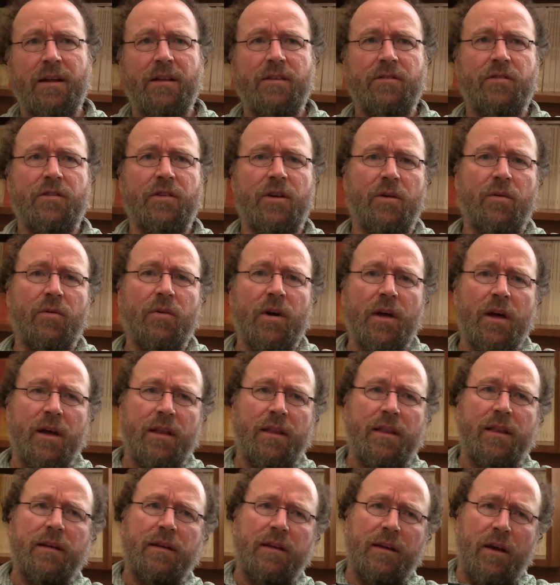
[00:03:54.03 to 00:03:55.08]
So
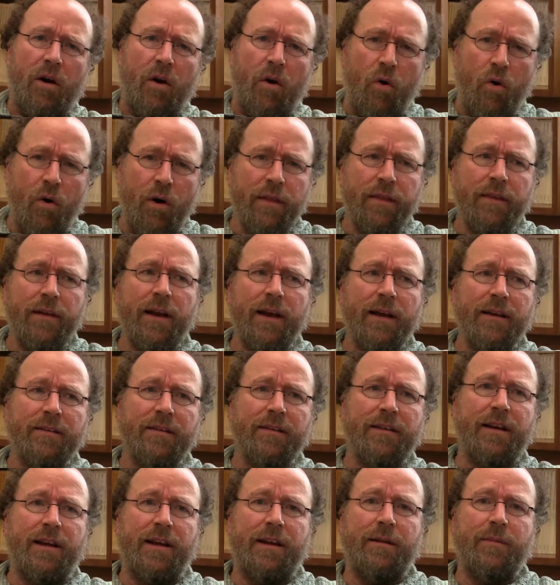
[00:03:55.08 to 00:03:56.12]
the orthodox
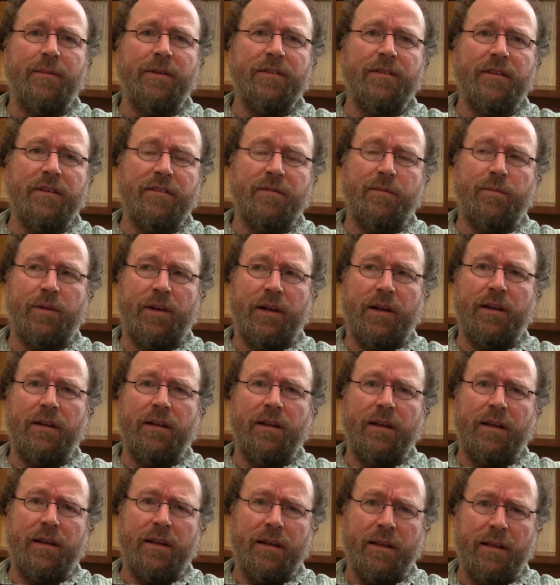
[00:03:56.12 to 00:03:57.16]
economists
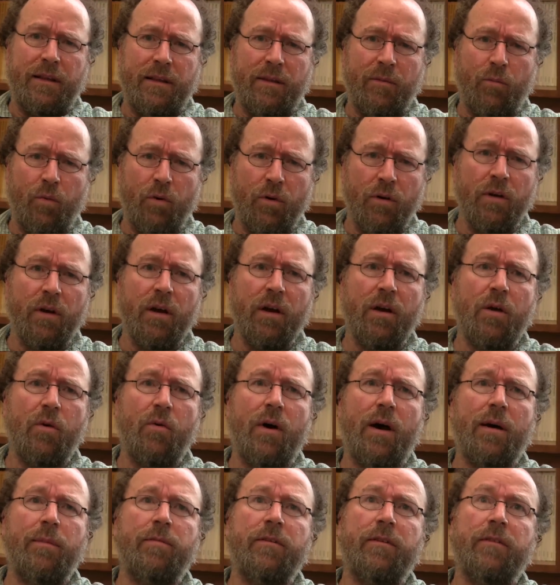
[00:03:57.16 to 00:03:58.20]
explained the worker
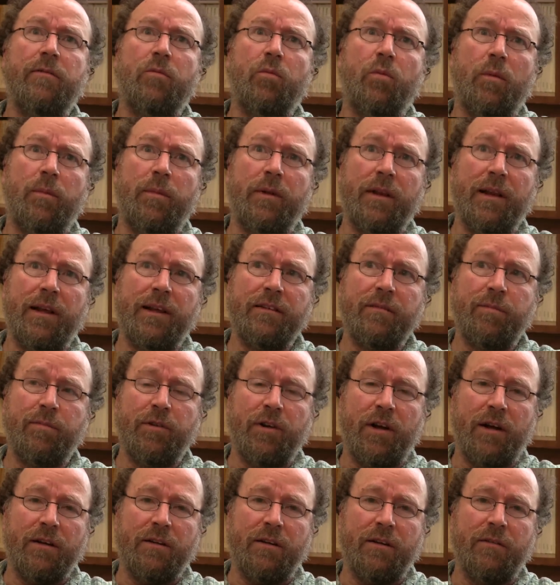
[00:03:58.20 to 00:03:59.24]
cooperative will be less
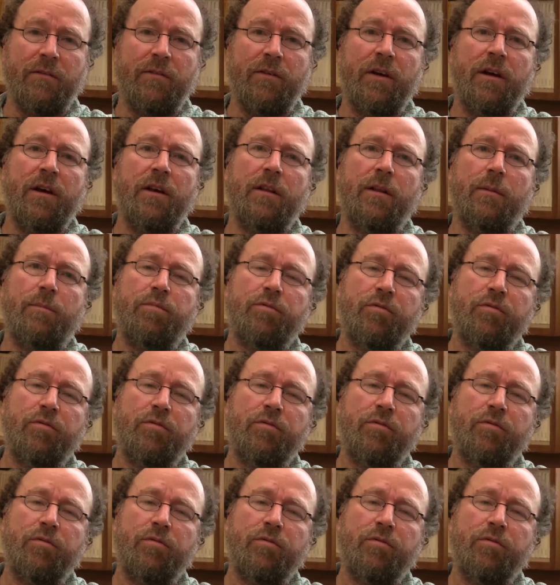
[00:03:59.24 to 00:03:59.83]
productive. The